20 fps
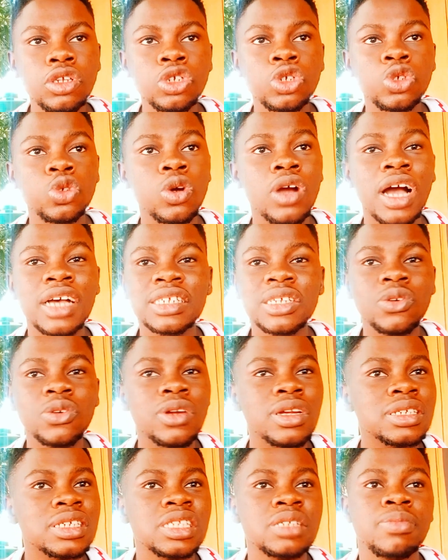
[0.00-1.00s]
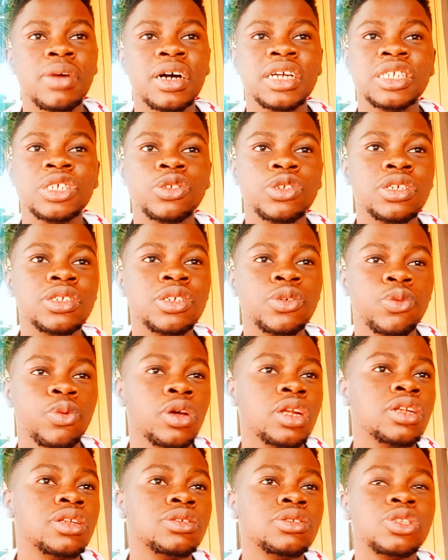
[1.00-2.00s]
So guys, honestly, by this way,
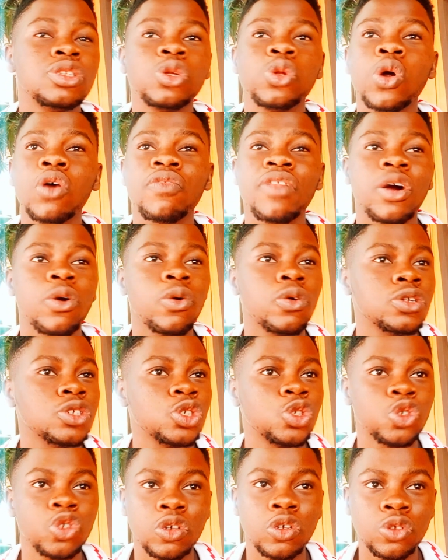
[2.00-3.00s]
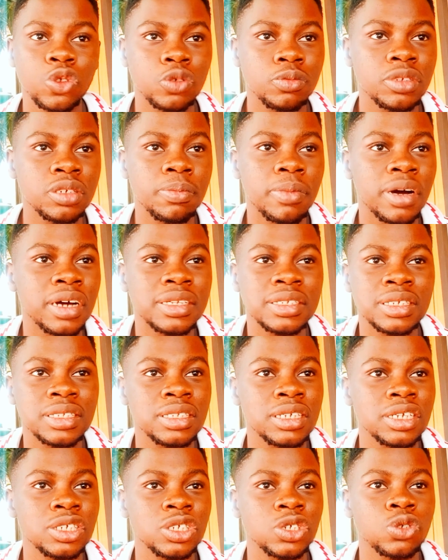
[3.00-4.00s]
the love that God is showing to me by these
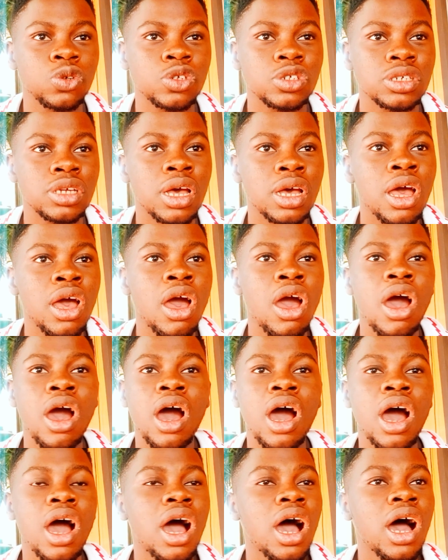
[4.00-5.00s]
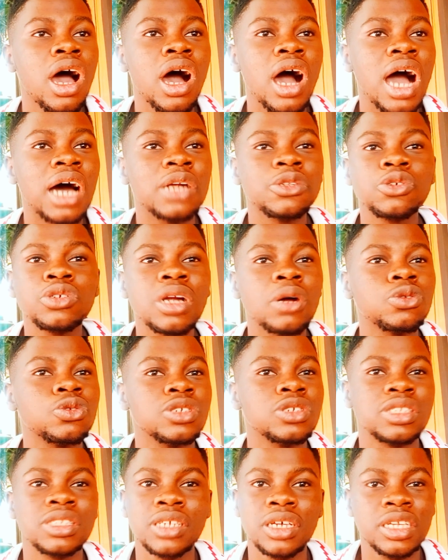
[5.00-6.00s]
days, it's just, I don't know how
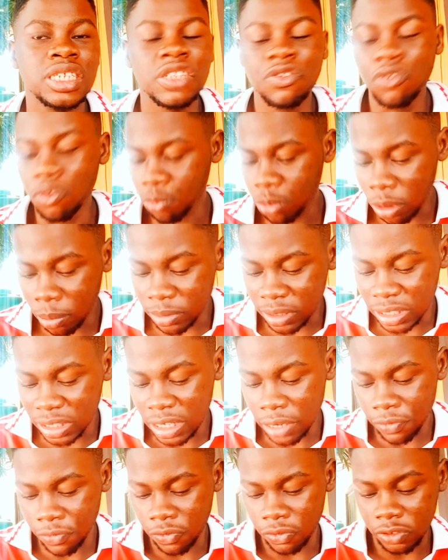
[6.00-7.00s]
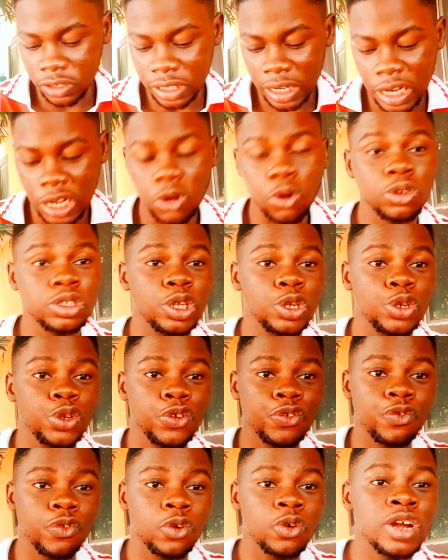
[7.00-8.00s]
to say it. Even from myself, recently got a
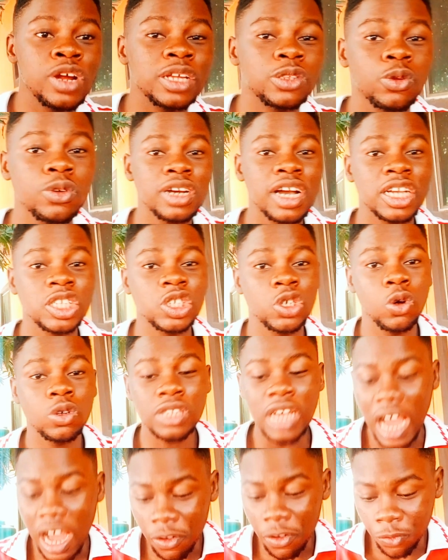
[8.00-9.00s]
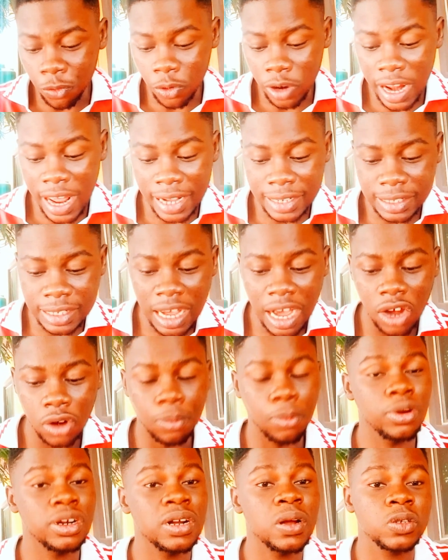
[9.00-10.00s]
new phone. When I you guys she got iPhone
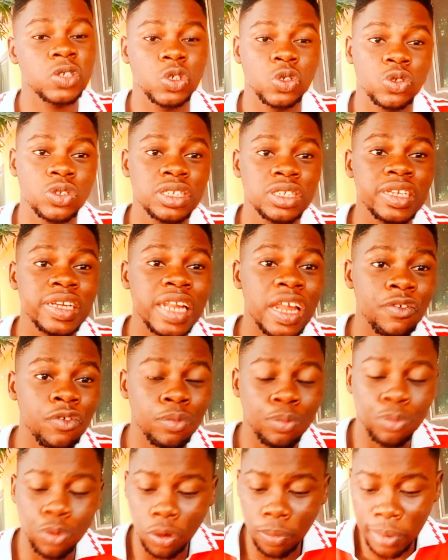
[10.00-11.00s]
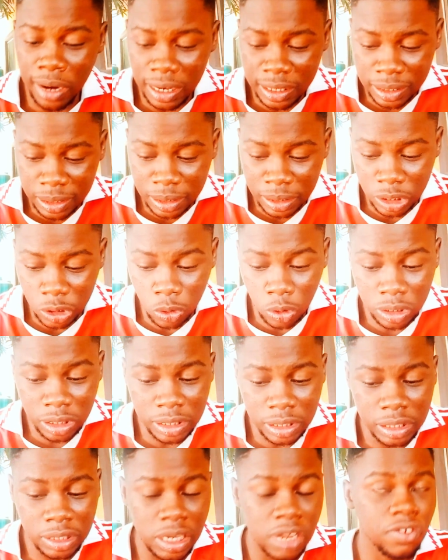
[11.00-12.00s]
XR, but now she's using 11 Pro Max. She
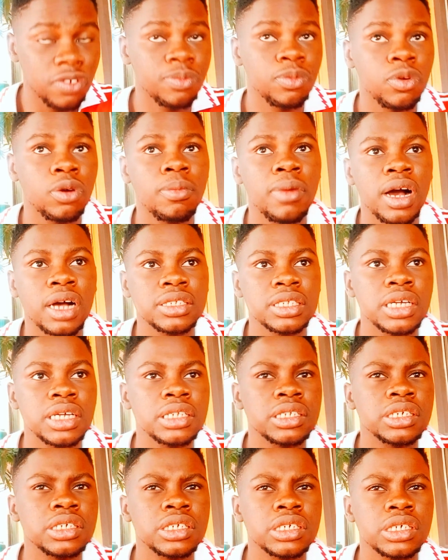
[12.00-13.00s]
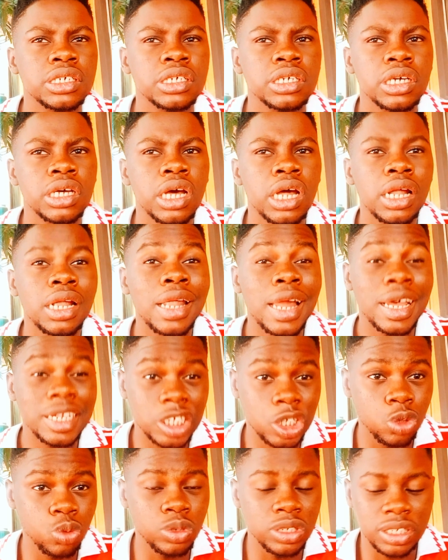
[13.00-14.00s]
got 11 Pro Max, I think.
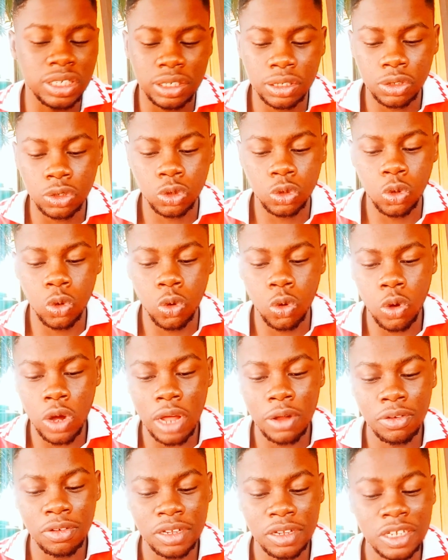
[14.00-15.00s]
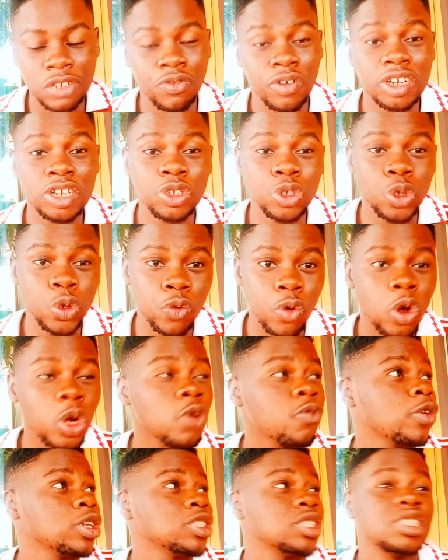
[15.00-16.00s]
Last week, so I know it's really new.
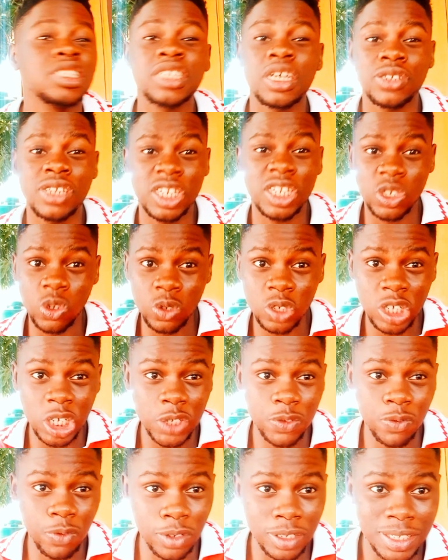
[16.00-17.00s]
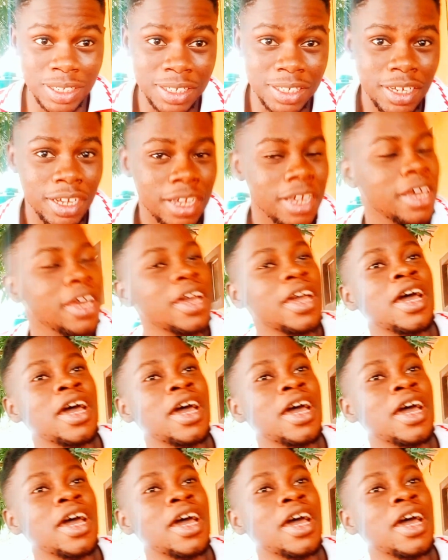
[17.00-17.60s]
All of us just as I don't change phone this year.